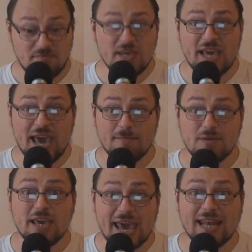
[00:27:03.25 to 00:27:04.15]
be
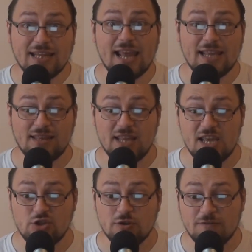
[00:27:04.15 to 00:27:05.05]
happy and let
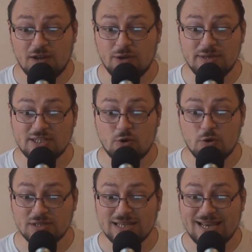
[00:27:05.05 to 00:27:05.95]
nature follow its
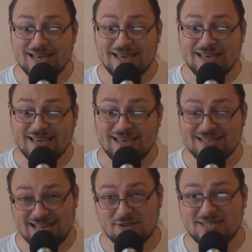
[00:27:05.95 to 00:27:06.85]
course,
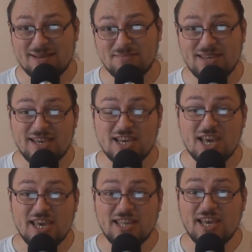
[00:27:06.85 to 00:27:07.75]
is now something
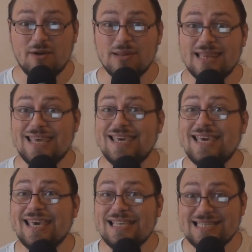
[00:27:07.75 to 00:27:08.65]
inherently
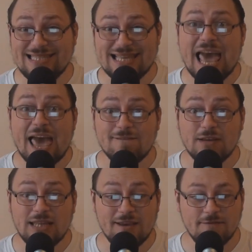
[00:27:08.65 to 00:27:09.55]

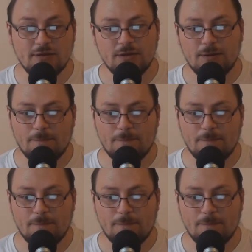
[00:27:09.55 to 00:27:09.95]
conservative?